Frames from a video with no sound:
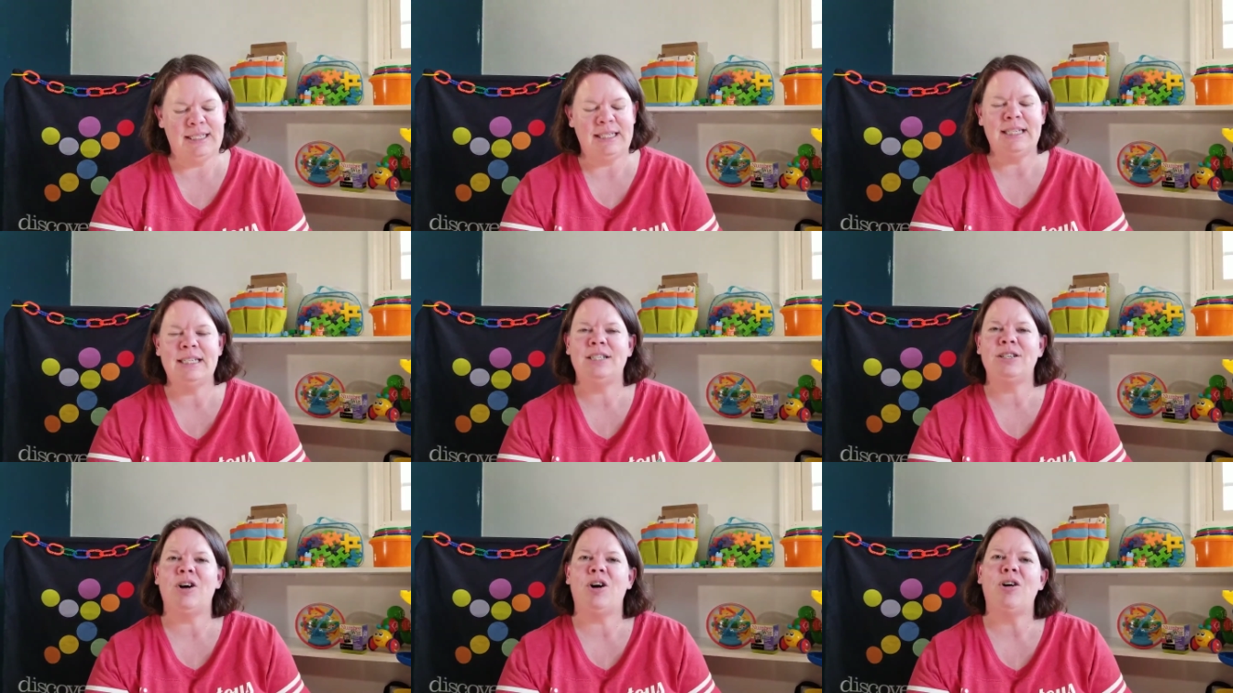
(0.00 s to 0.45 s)

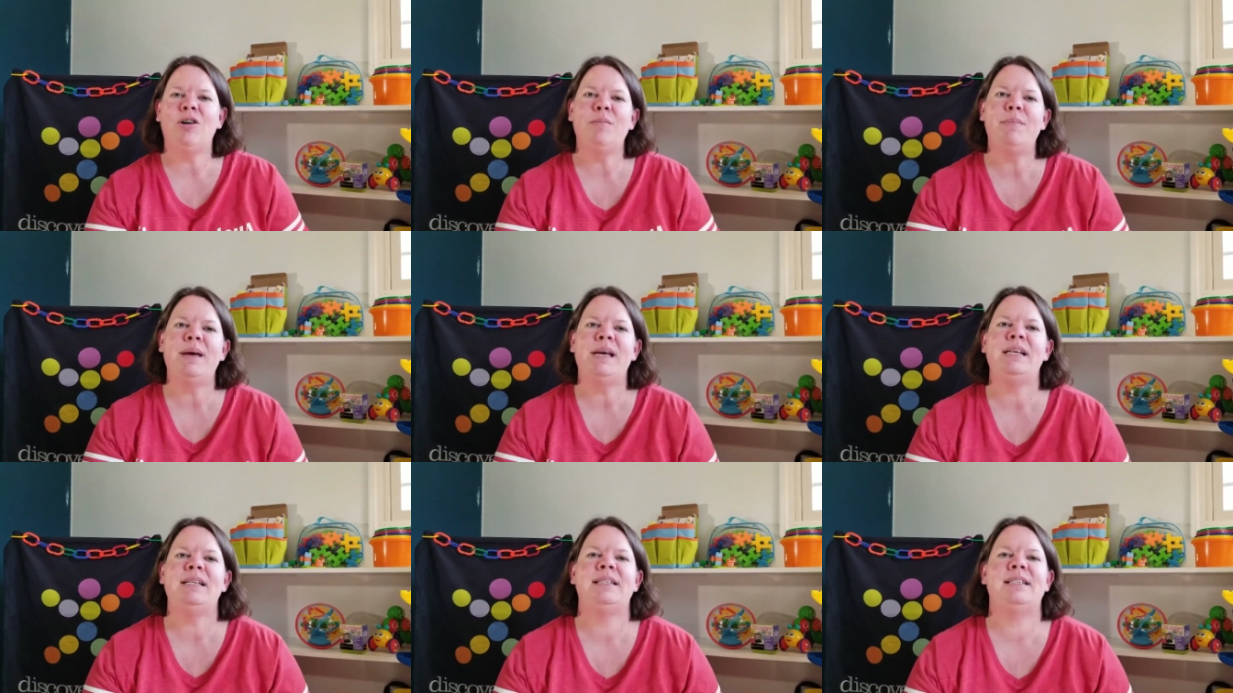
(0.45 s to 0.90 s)
it's all
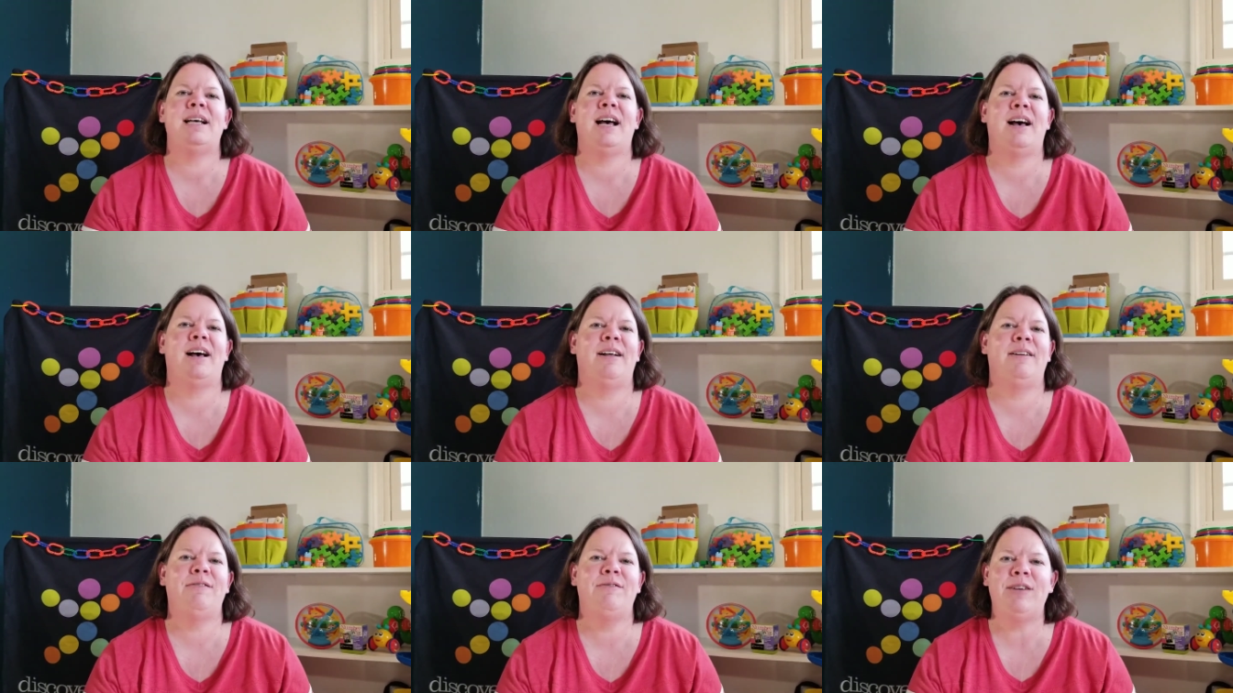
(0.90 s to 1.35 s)
based
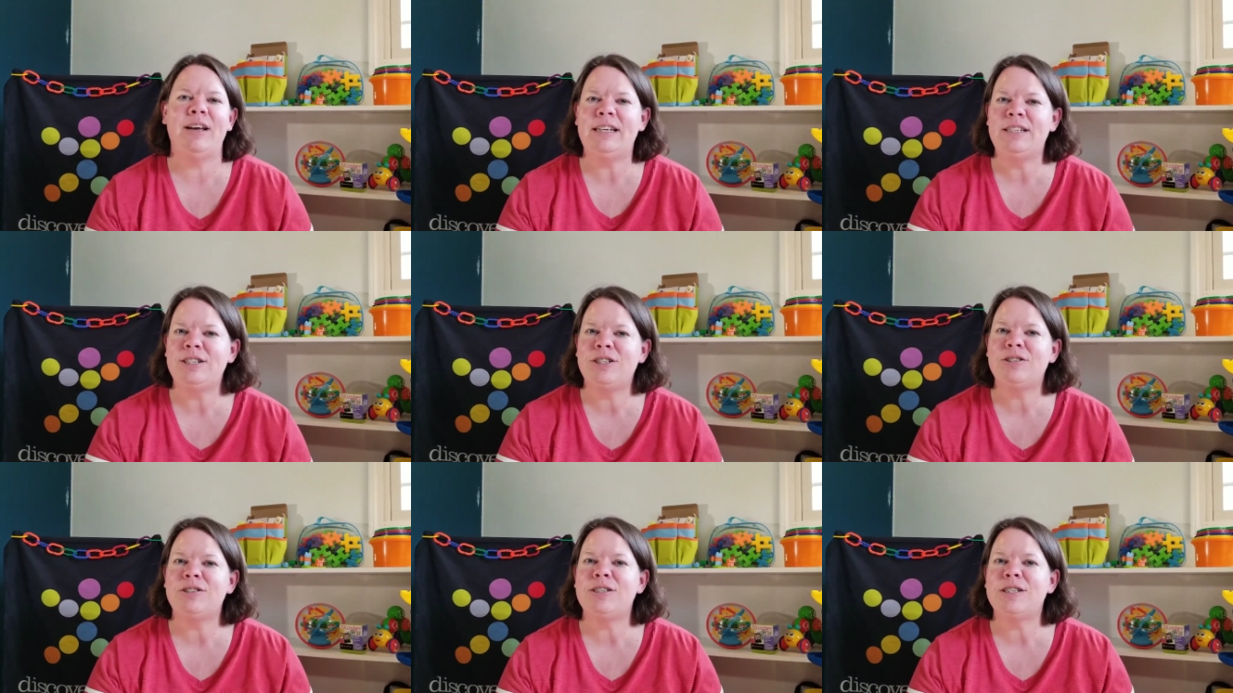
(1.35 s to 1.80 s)
on
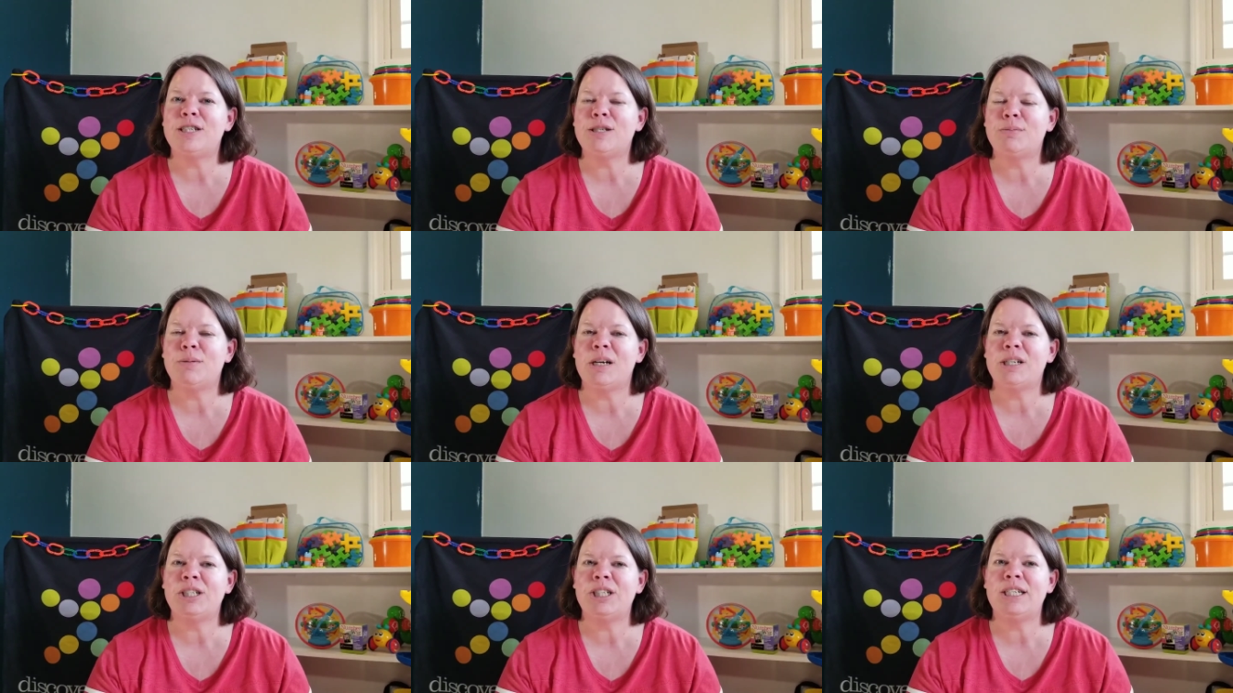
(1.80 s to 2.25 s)
facial
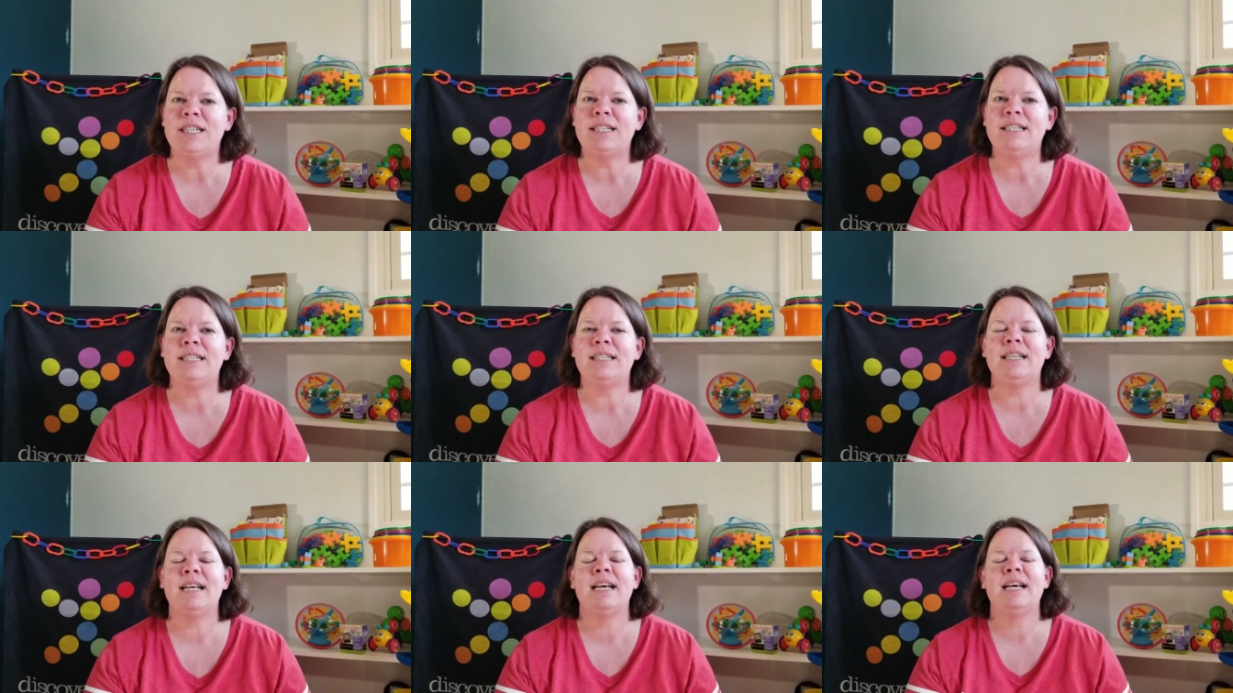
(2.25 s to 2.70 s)

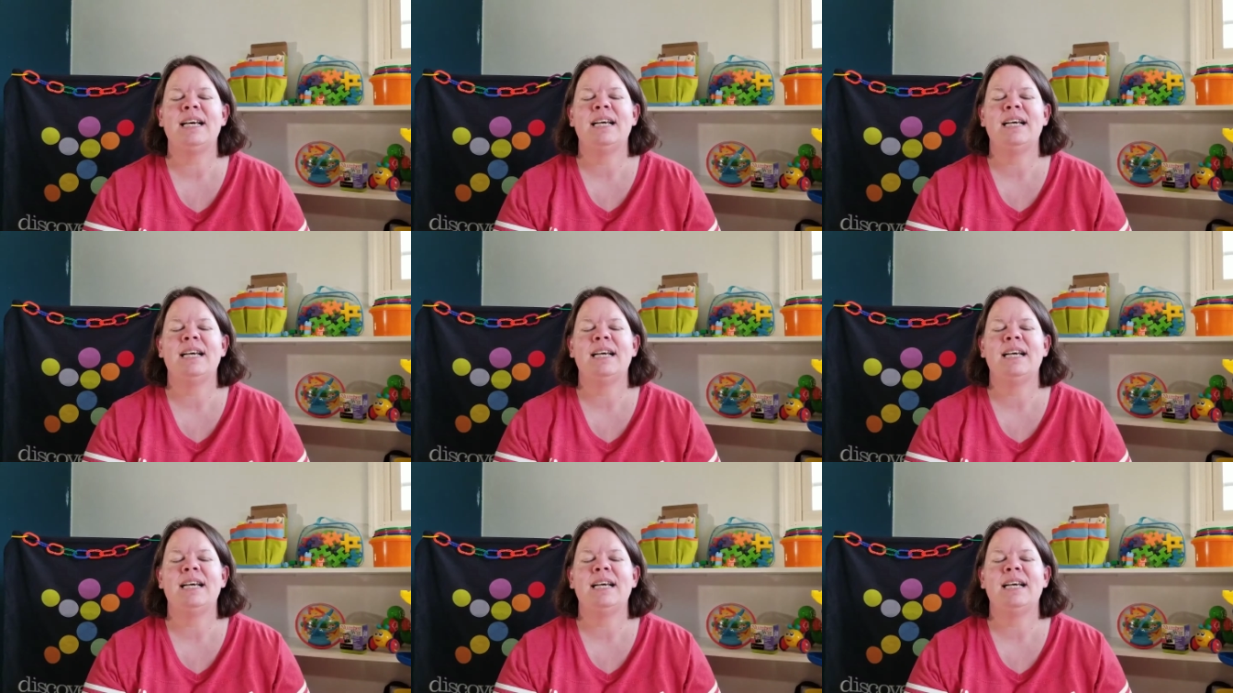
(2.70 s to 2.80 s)
expressions.